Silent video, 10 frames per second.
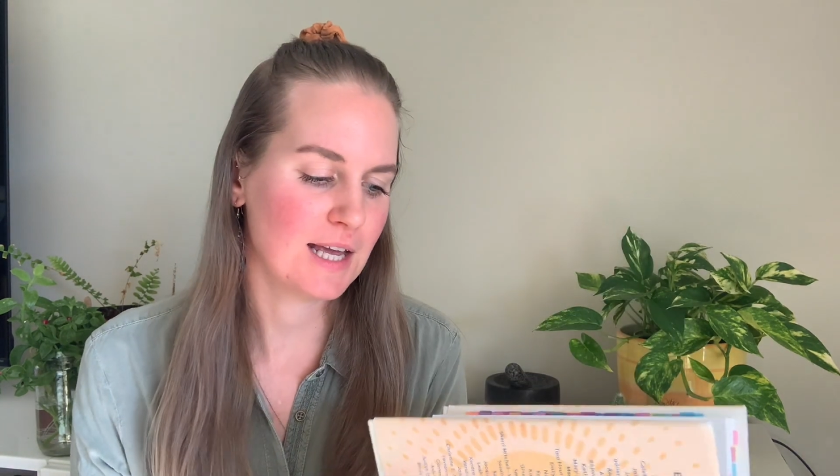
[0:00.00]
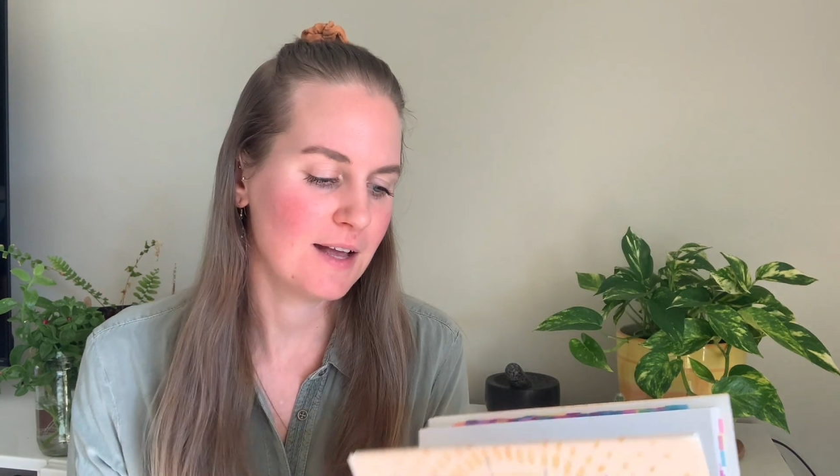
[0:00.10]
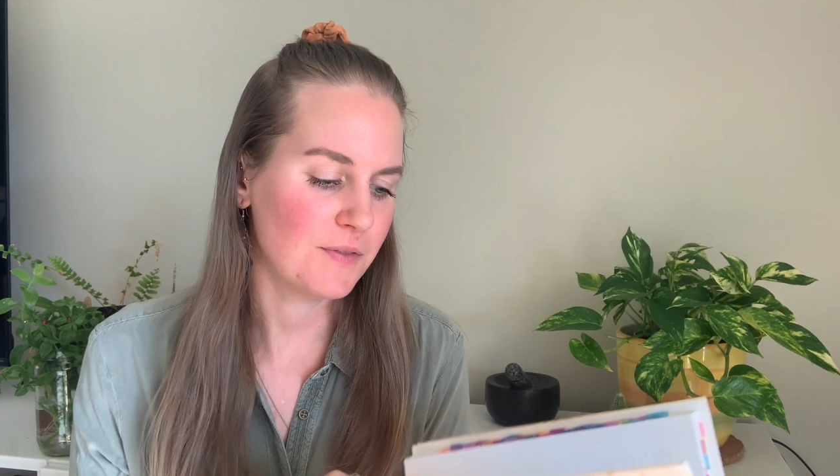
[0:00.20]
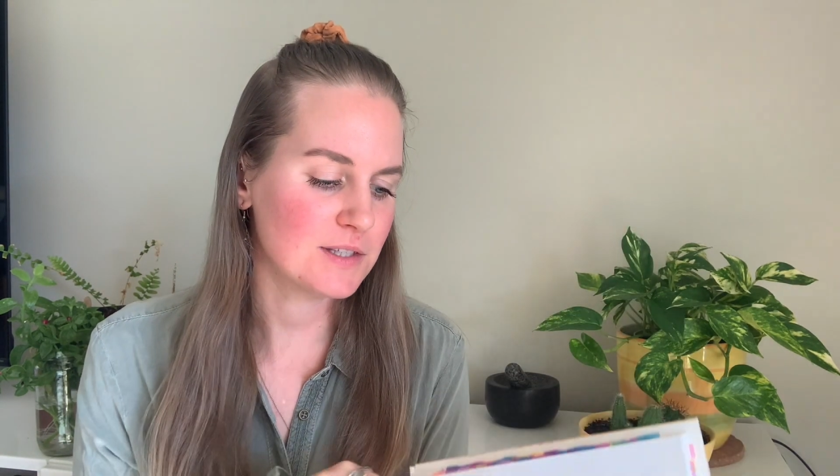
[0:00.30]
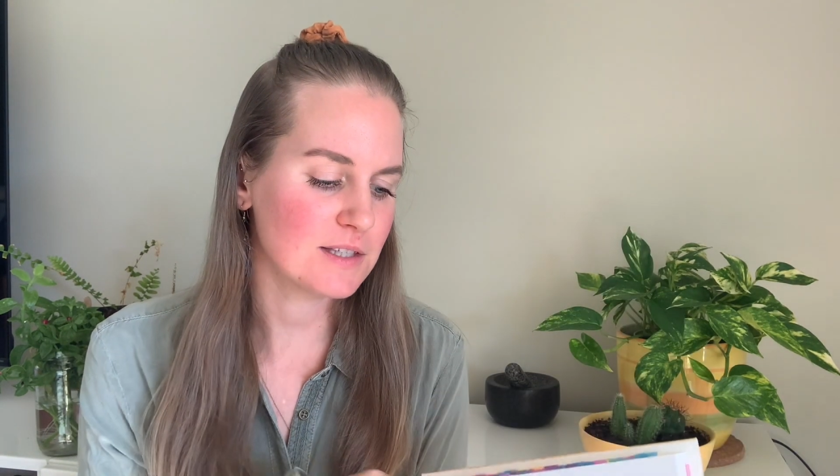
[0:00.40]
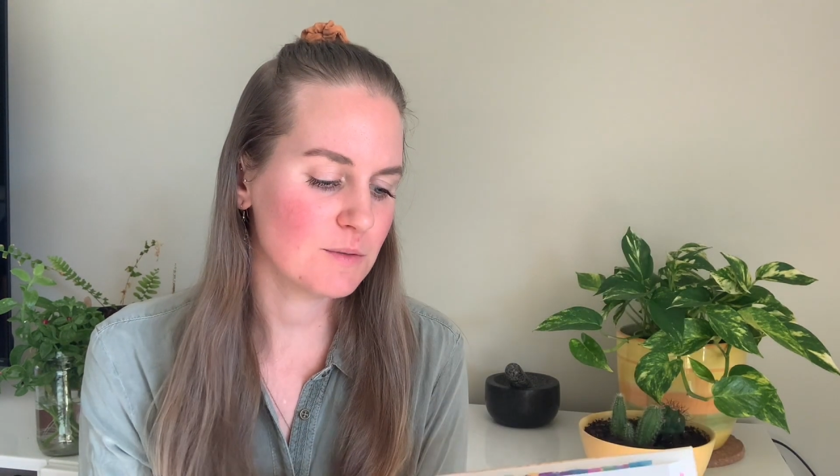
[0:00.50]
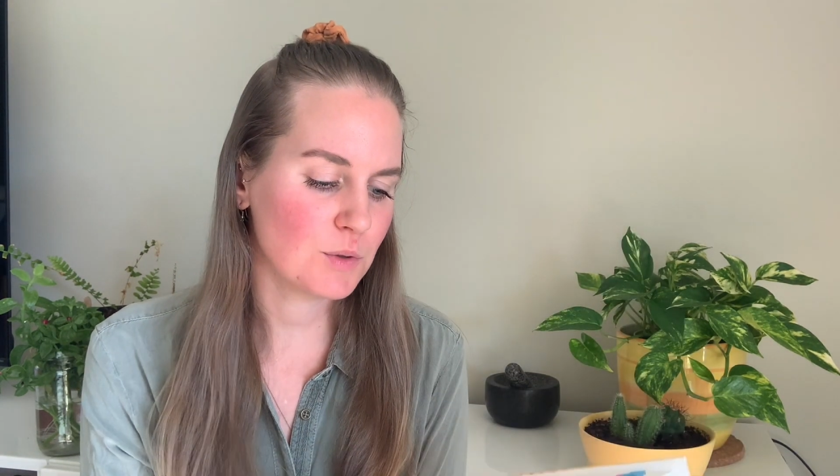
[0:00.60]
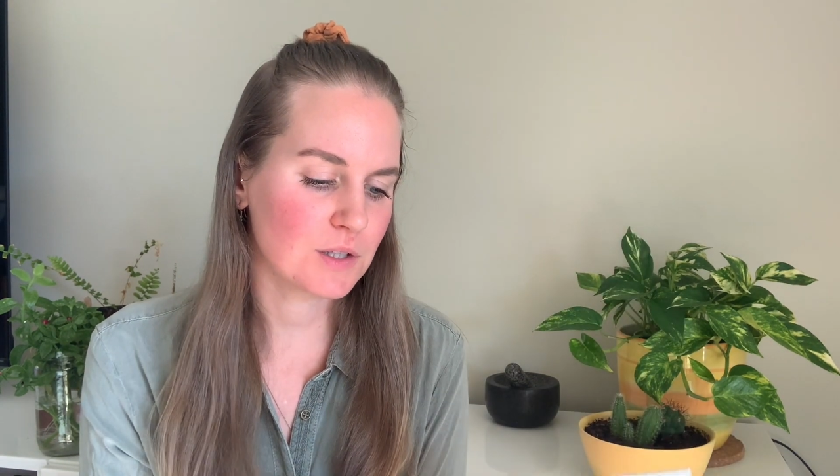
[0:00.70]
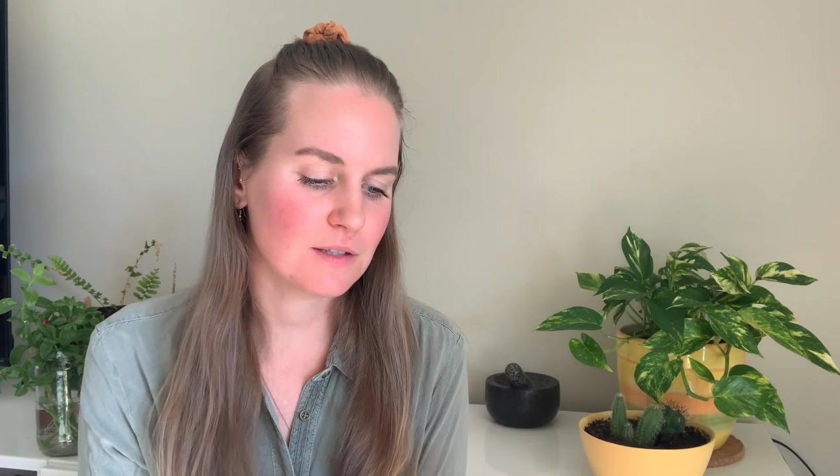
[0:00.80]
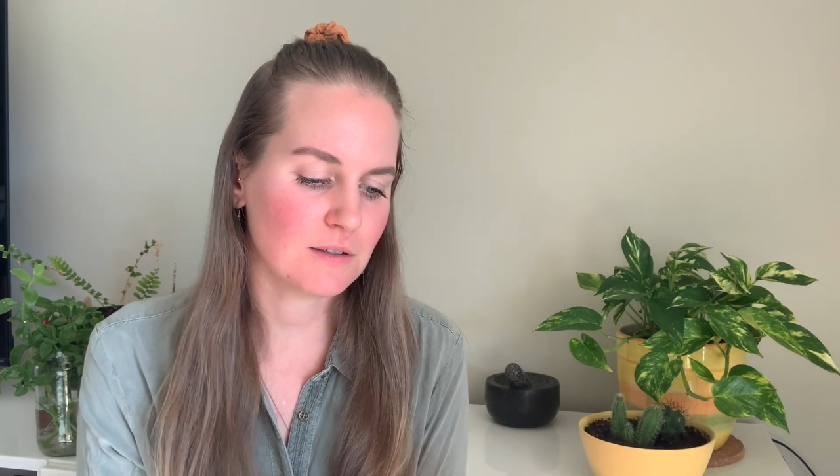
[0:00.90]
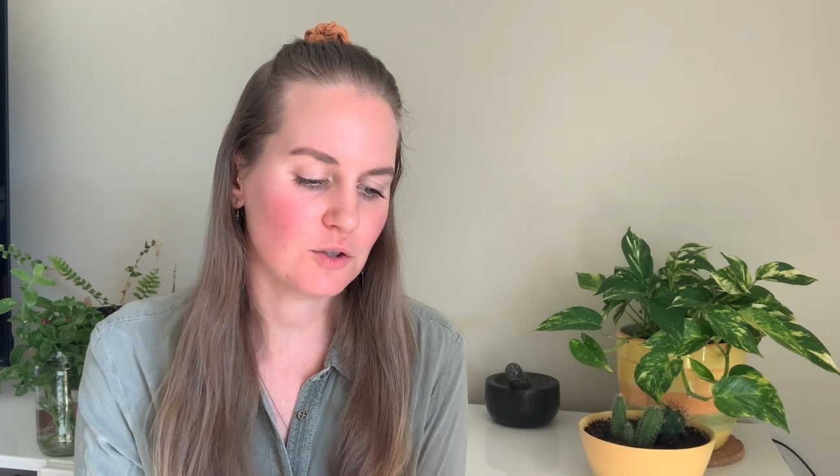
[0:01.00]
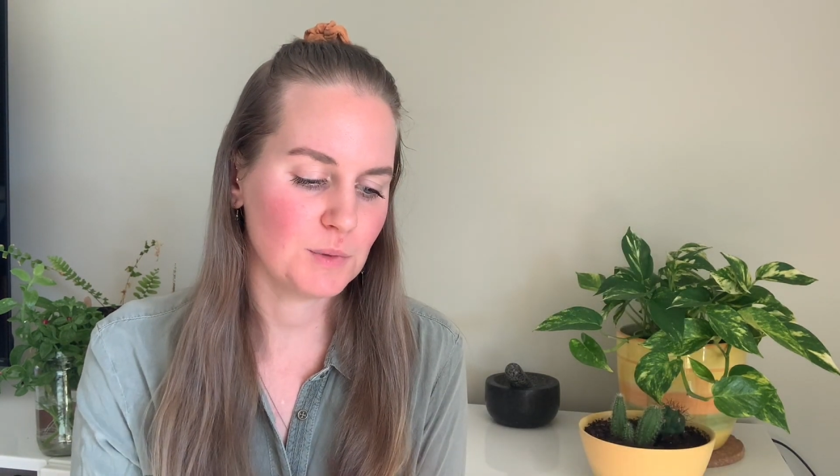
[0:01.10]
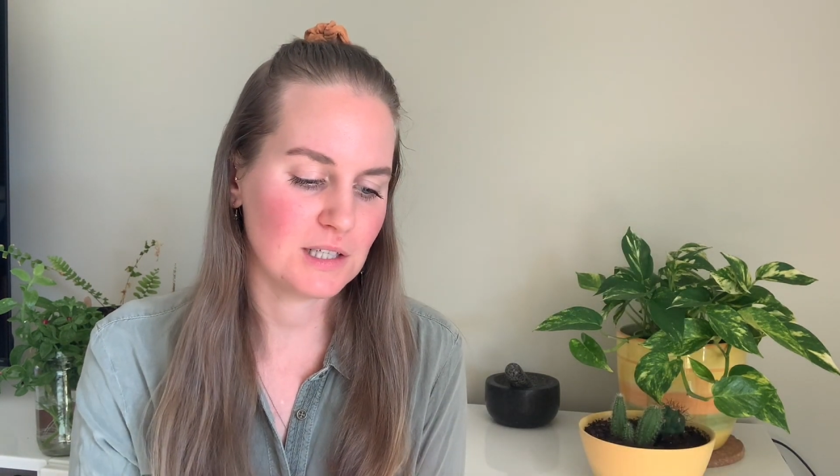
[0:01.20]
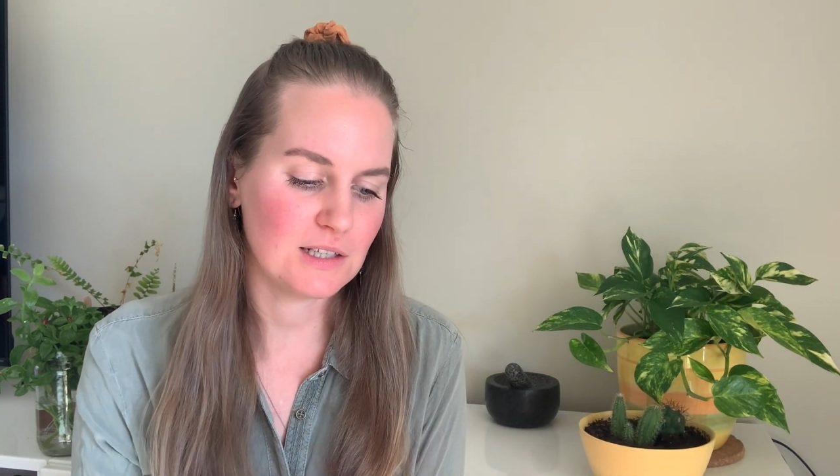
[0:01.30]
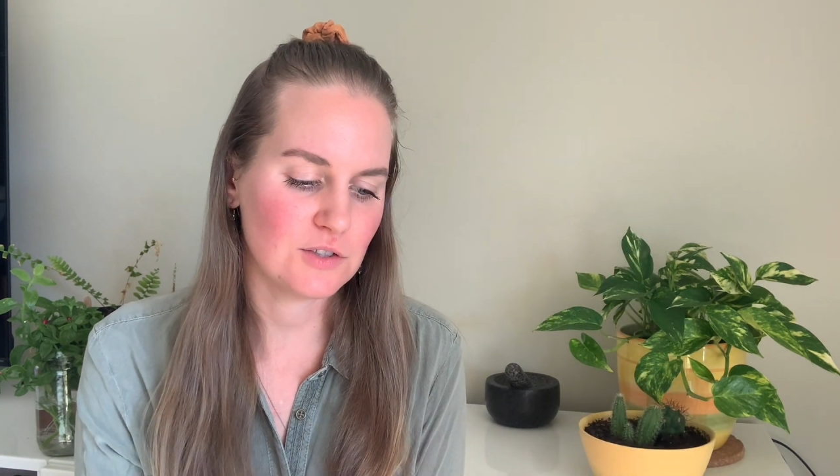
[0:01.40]
This is a book that's a little
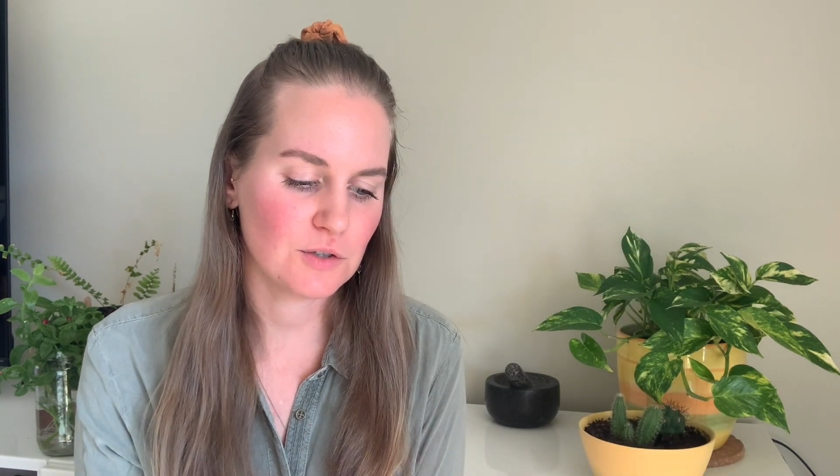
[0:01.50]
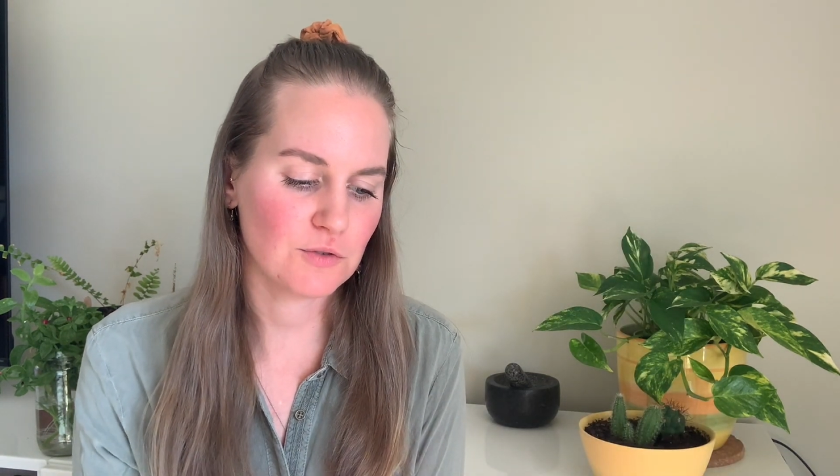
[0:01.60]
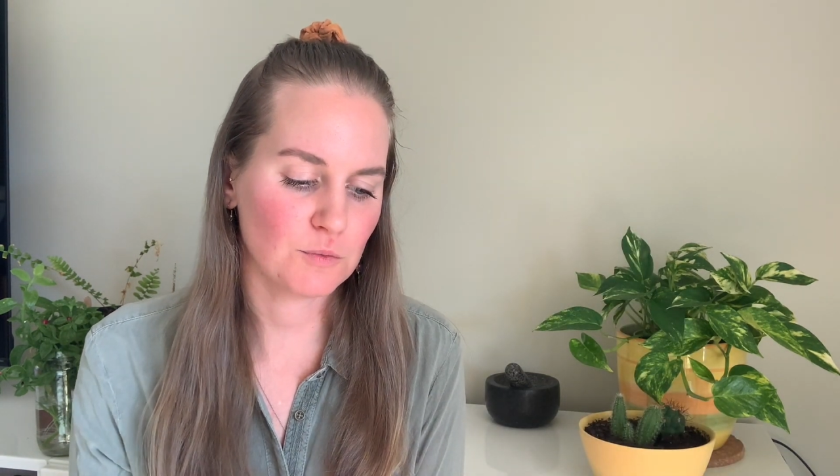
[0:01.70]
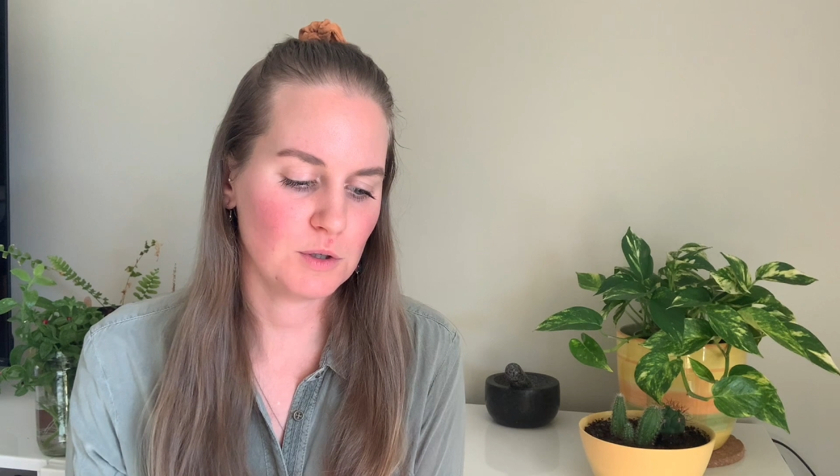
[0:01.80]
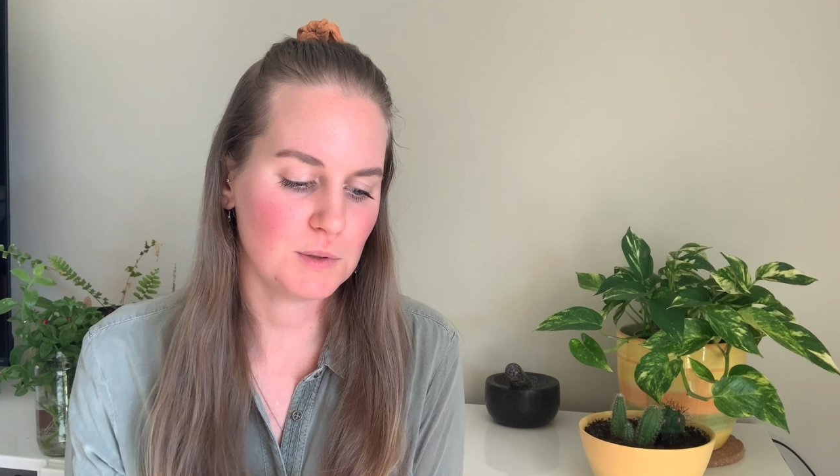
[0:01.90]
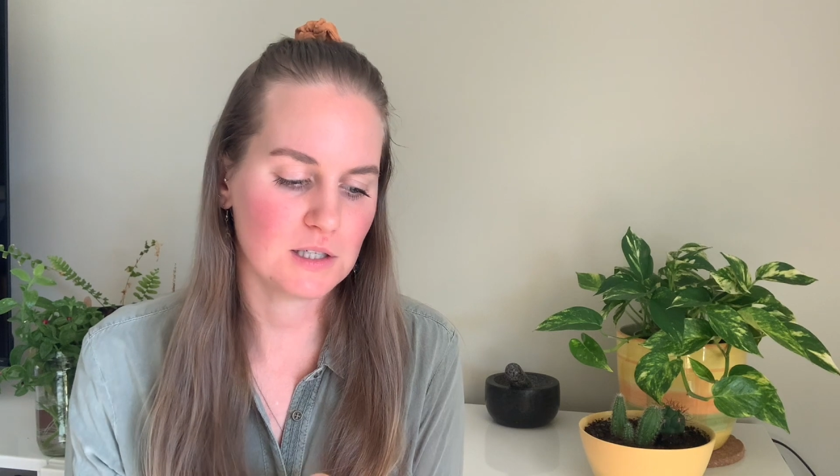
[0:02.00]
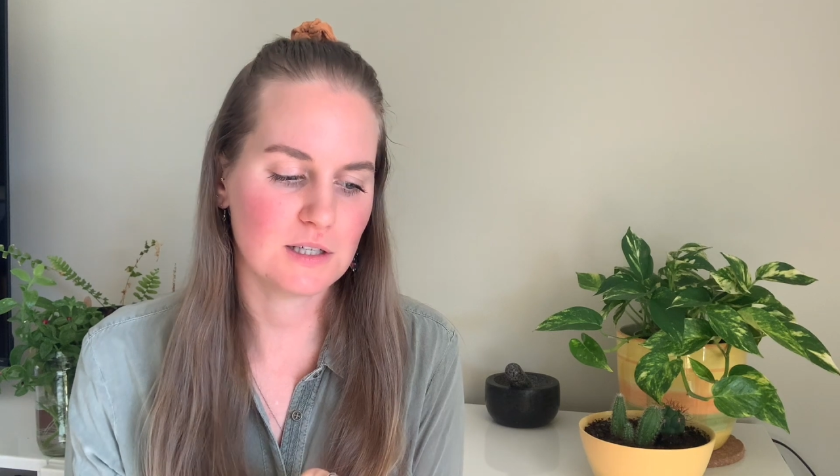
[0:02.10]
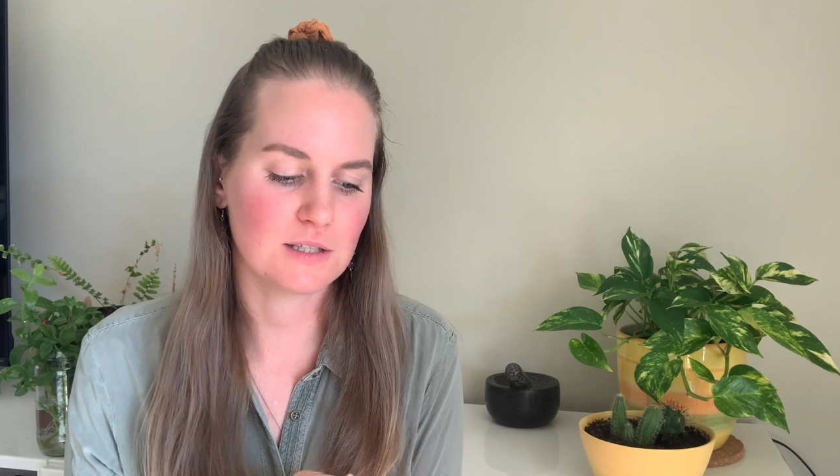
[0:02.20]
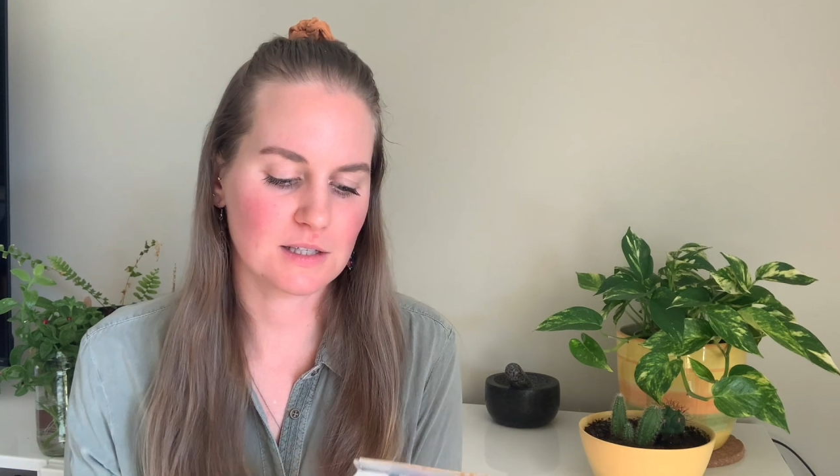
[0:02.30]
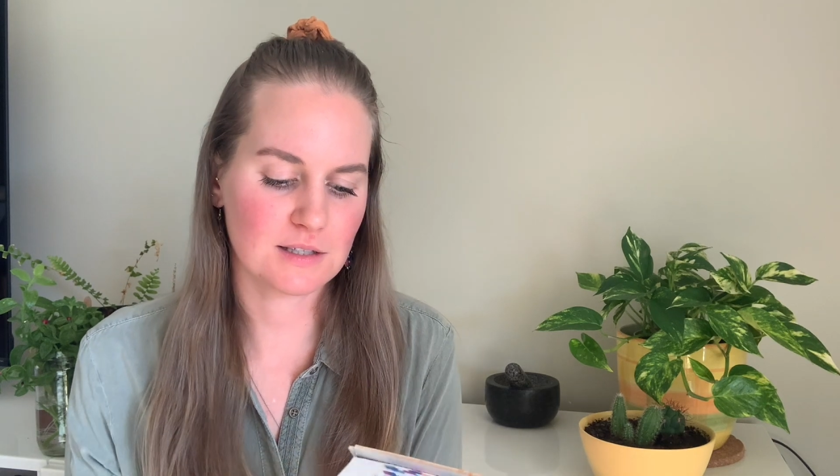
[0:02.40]
bit easier for me because